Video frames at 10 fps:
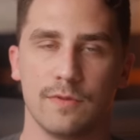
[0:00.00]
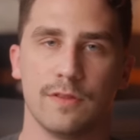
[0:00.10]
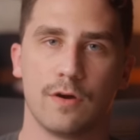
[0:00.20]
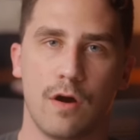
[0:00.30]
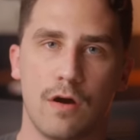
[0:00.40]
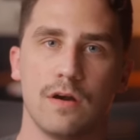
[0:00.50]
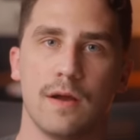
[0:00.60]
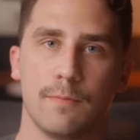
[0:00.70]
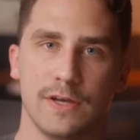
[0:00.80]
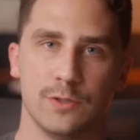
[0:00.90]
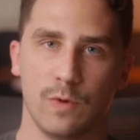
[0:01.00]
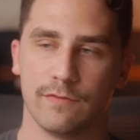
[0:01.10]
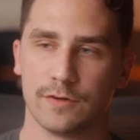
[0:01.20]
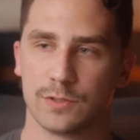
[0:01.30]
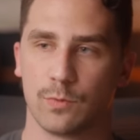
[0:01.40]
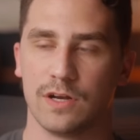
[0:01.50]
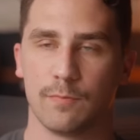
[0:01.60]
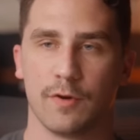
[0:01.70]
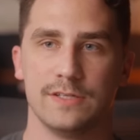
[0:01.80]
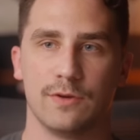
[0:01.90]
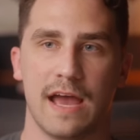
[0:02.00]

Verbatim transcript: there are appraisal waivers where an appraisal